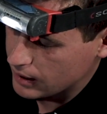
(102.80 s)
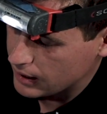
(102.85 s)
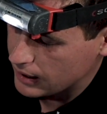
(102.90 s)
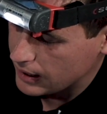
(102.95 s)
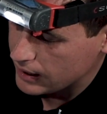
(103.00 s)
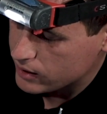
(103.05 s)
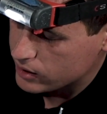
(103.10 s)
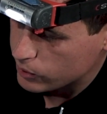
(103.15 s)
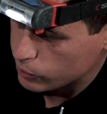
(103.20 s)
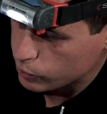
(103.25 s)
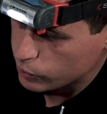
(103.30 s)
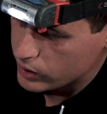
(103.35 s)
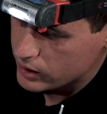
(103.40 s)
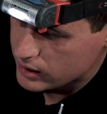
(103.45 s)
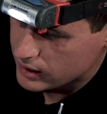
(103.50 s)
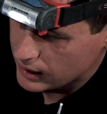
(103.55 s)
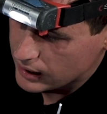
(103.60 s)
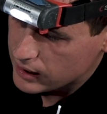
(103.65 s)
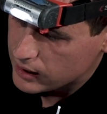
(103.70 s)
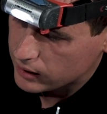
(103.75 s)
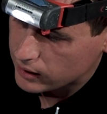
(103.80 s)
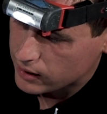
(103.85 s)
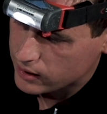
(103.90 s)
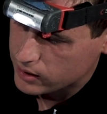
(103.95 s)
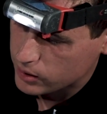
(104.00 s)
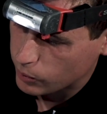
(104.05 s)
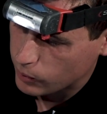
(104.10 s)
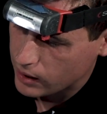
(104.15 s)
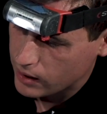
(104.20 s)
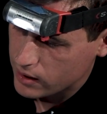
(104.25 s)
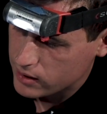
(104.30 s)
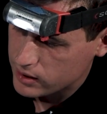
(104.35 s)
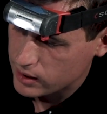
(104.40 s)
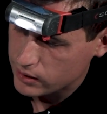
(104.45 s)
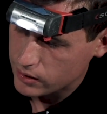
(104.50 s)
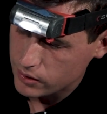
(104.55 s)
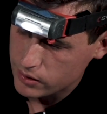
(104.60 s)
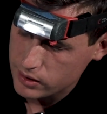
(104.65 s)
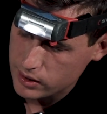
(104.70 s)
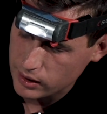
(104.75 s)
It's ridiculous the way these
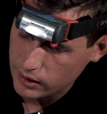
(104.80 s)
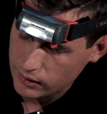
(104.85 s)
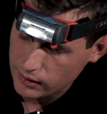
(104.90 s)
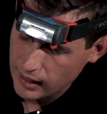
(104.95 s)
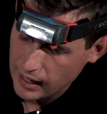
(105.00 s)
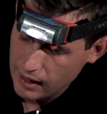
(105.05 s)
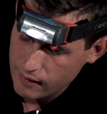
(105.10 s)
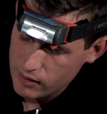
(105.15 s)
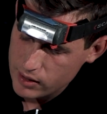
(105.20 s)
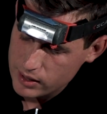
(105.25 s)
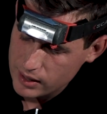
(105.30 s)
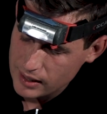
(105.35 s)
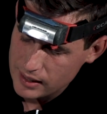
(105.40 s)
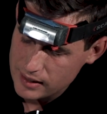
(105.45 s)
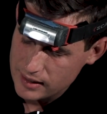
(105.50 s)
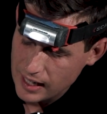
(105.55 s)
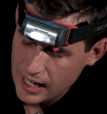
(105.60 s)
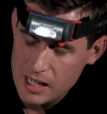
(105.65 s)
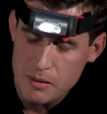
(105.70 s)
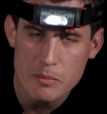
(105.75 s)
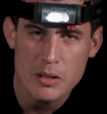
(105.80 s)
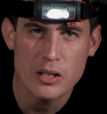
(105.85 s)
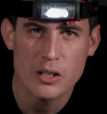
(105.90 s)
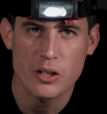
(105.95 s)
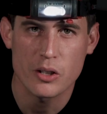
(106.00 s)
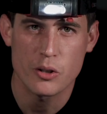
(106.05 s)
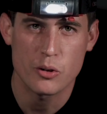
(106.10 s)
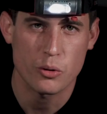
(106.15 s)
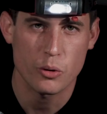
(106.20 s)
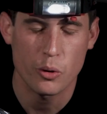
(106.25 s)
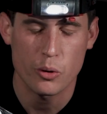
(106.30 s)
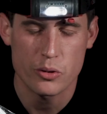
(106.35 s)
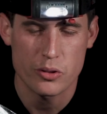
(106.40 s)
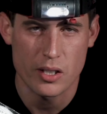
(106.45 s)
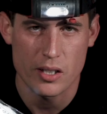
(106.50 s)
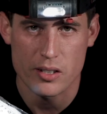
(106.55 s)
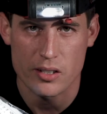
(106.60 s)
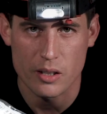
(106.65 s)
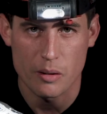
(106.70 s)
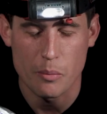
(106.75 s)
things are sealed. They have this containment control
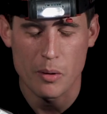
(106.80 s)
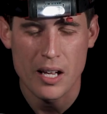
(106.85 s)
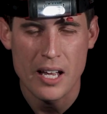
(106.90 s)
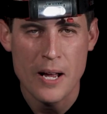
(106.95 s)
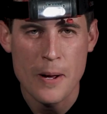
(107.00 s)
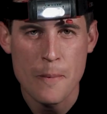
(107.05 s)
system.